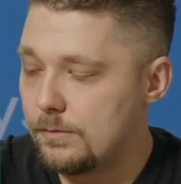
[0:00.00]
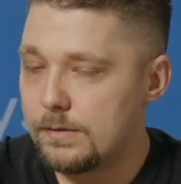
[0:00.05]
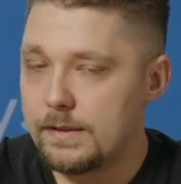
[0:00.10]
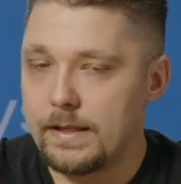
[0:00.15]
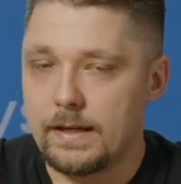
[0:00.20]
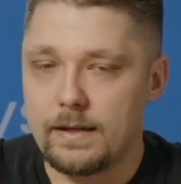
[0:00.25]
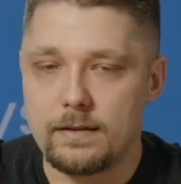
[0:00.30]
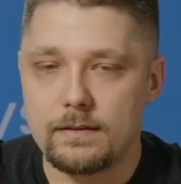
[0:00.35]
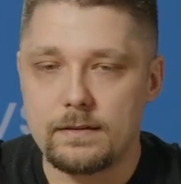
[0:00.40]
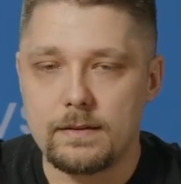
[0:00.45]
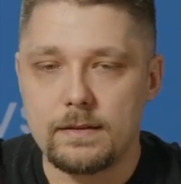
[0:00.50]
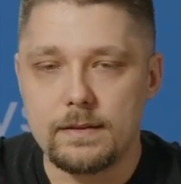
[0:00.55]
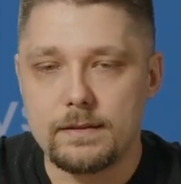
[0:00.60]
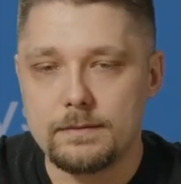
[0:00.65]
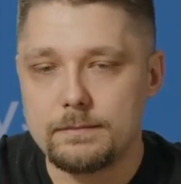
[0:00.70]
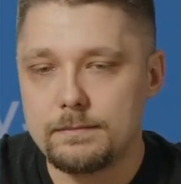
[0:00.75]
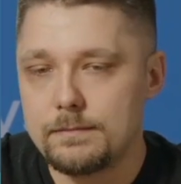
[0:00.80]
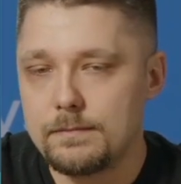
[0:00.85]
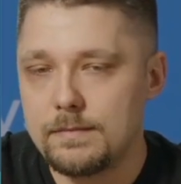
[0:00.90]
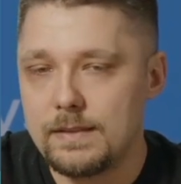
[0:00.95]
yeah,
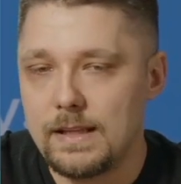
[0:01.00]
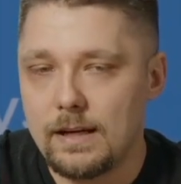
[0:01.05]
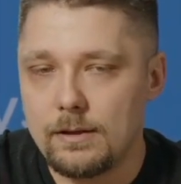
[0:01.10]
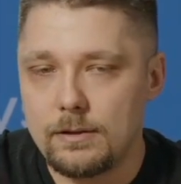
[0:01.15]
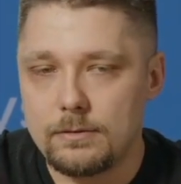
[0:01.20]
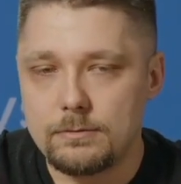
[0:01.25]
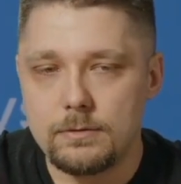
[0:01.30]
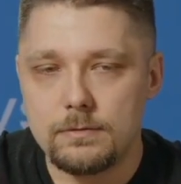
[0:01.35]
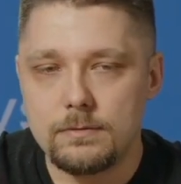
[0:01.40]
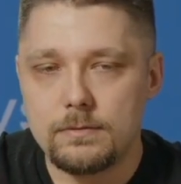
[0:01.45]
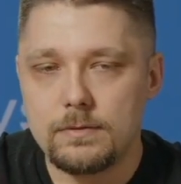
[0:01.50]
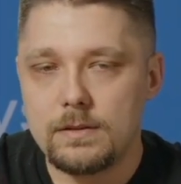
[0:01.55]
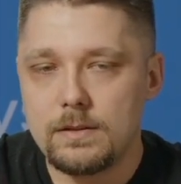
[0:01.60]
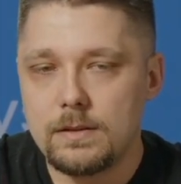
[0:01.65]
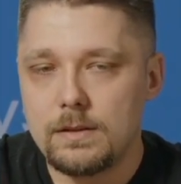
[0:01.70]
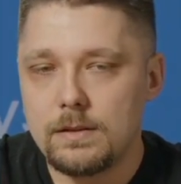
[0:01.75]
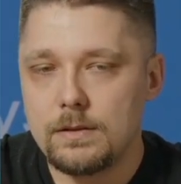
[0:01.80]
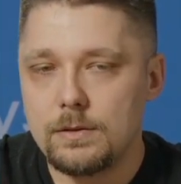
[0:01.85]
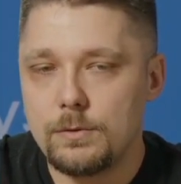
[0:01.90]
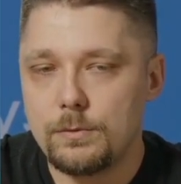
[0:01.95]
now
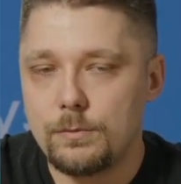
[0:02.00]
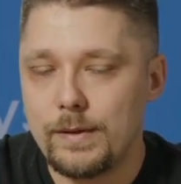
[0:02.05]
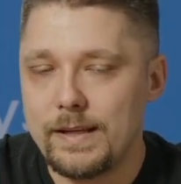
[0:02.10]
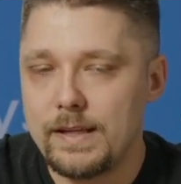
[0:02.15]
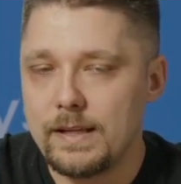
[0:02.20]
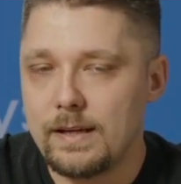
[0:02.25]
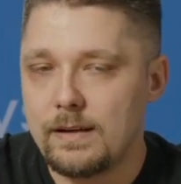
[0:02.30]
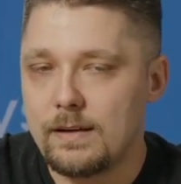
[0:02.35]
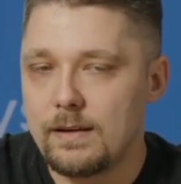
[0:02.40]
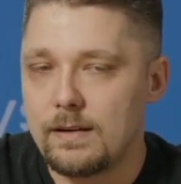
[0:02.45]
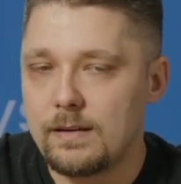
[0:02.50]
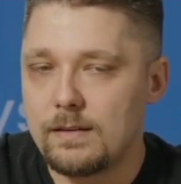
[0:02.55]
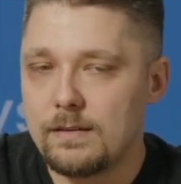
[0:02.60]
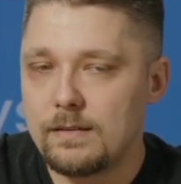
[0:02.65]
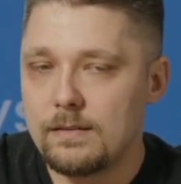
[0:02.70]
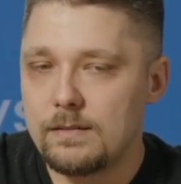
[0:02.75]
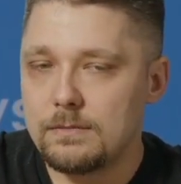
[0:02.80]
we are